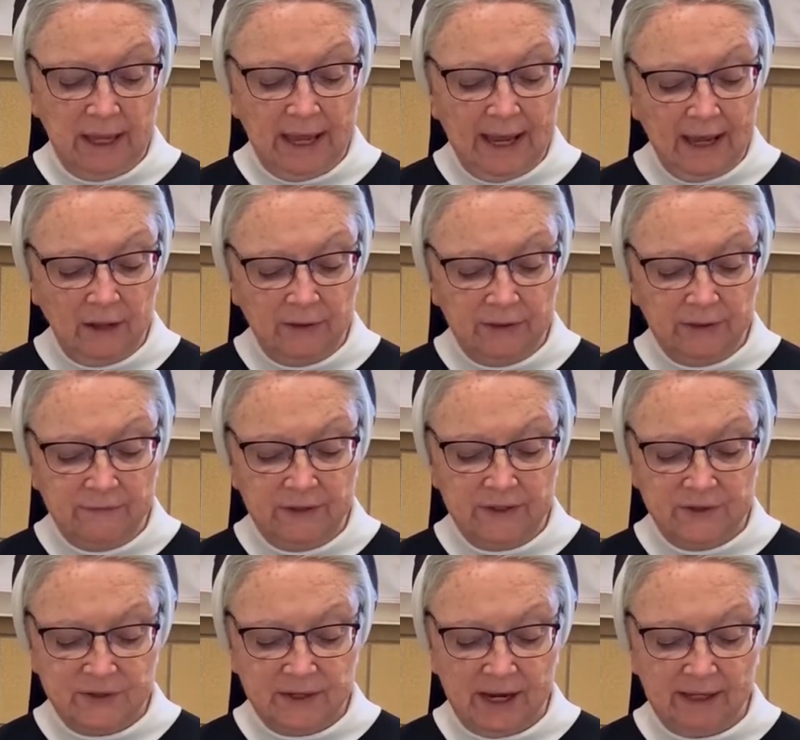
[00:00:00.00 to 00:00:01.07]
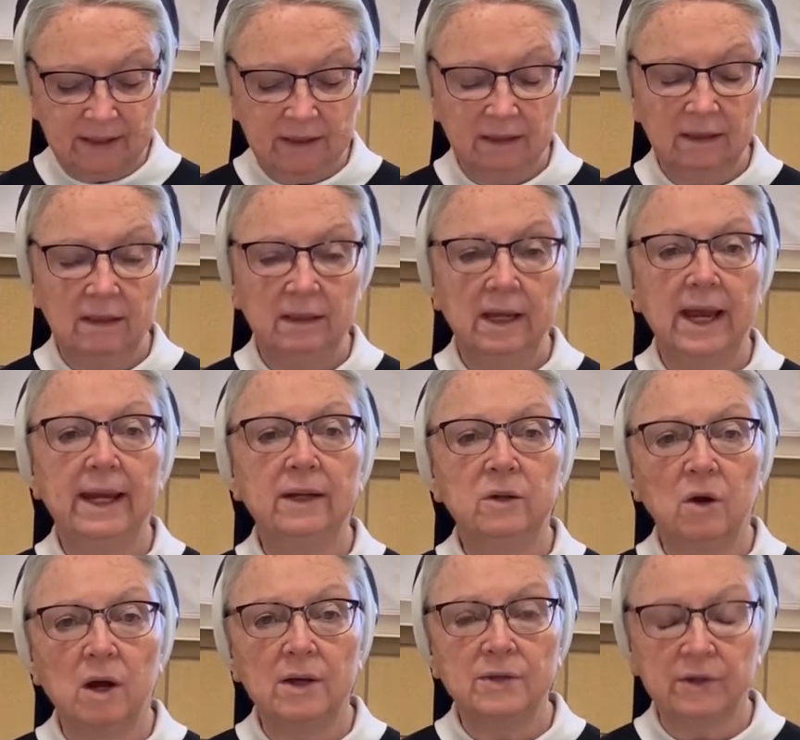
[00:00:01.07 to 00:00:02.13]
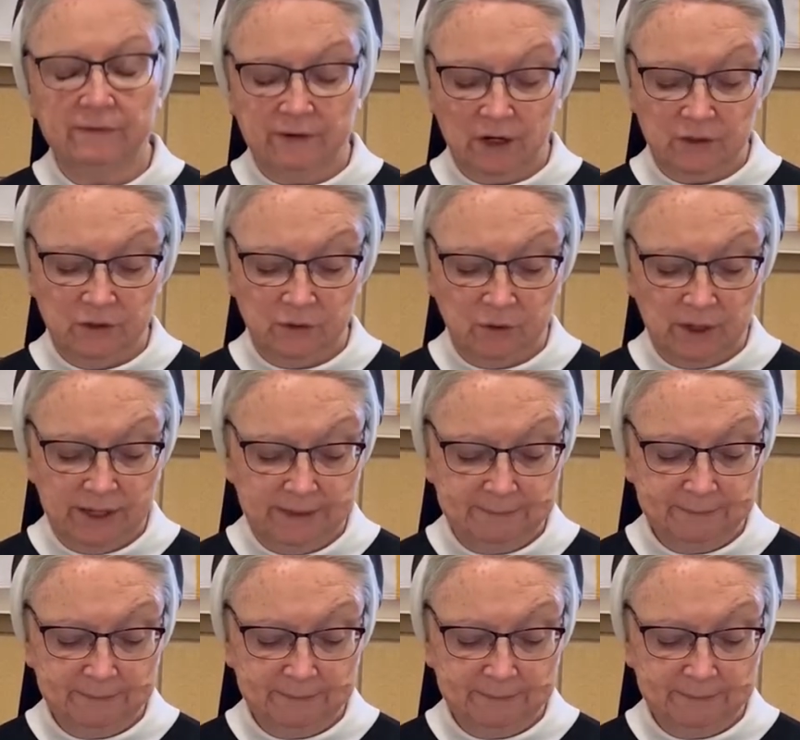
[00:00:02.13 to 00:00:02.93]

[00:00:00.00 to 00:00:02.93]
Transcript: health of the sick, and cause of our joy.